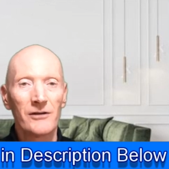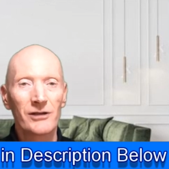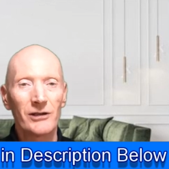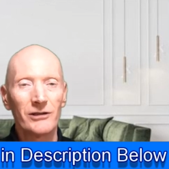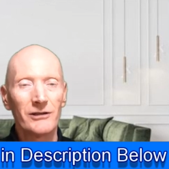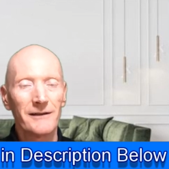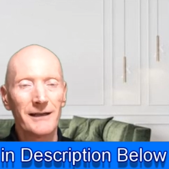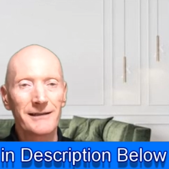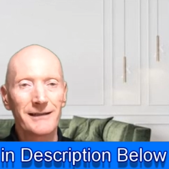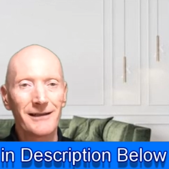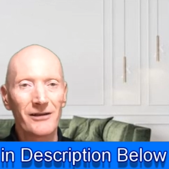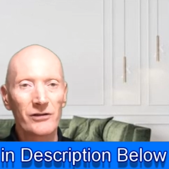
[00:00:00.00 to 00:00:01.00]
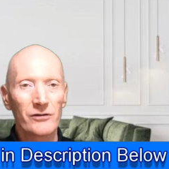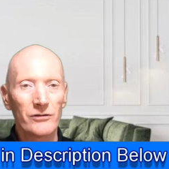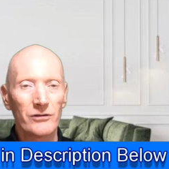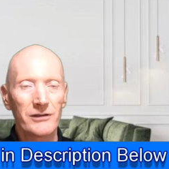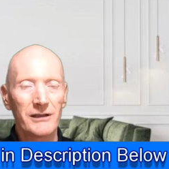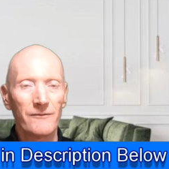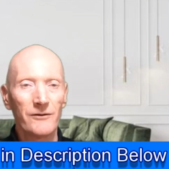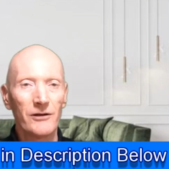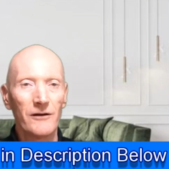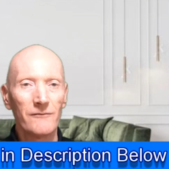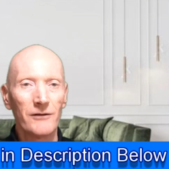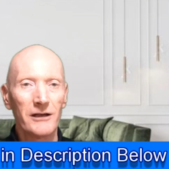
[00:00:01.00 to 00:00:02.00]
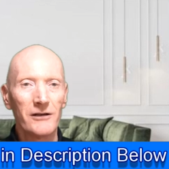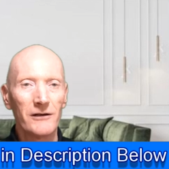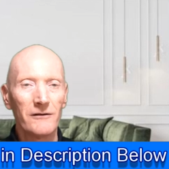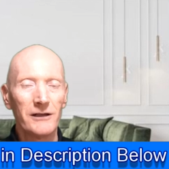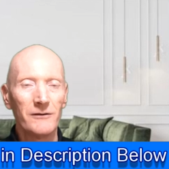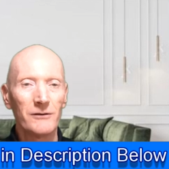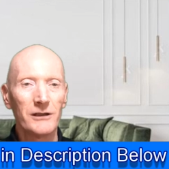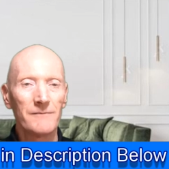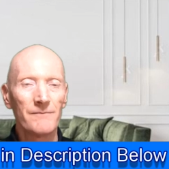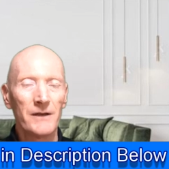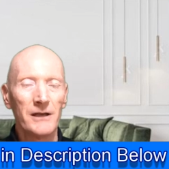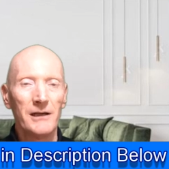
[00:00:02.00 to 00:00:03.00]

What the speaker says: So, that's another source if you don't really know anyone.